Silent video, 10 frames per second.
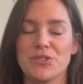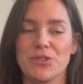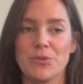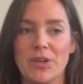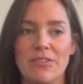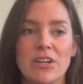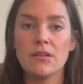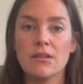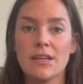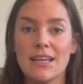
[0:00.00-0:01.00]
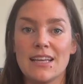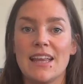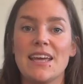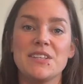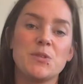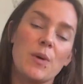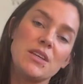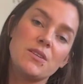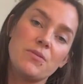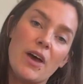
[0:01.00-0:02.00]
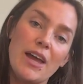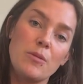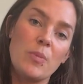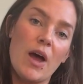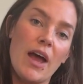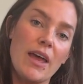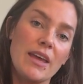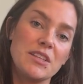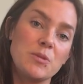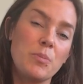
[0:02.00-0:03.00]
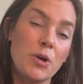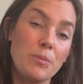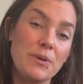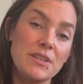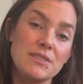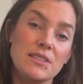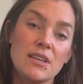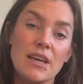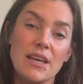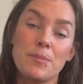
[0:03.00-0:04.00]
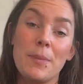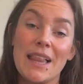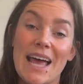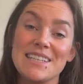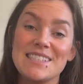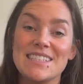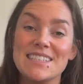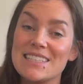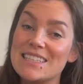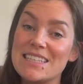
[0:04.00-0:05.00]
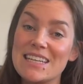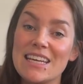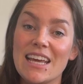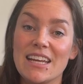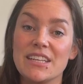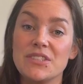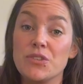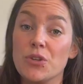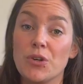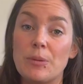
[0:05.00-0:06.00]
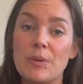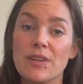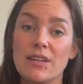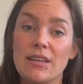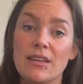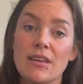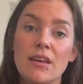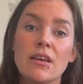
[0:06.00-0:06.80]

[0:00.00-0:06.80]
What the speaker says: or whatever. Clay is specified by its purpose, its plasticity, and its durability.